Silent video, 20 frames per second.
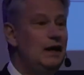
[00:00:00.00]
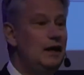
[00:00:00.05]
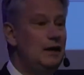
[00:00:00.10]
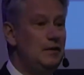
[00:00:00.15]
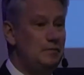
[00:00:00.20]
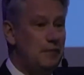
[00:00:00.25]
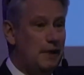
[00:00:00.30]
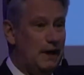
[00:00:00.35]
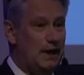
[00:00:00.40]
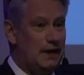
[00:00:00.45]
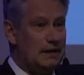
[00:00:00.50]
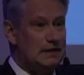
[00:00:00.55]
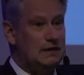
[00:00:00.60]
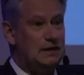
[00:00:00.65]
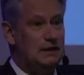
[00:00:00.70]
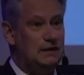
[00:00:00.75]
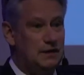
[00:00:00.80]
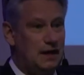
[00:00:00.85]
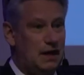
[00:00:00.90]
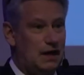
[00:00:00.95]
but
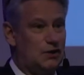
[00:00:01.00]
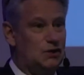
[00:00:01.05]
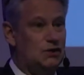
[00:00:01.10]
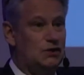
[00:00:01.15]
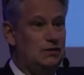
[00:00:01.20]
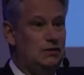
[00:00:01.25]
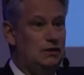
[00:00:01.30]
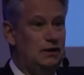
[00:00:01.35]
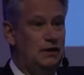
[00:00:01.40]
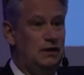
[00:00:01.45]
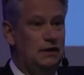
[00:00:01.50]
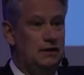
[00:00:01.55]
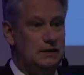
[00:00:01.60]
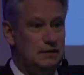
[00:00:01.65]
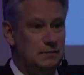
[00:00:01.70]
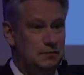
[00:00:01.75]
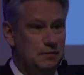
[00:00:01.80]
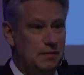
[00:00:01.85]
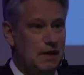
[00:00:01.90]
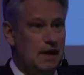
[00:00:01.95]
it
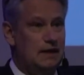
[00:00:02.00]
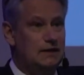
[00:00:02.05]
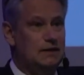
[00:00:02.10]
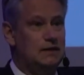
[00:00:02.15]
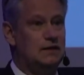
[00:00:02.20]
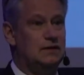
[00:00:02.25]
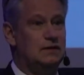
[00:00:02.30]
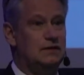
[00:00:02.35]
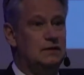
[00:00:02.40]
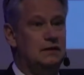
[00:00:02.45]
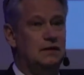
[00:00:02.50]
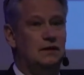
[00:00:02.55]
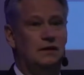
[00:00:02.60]
makes it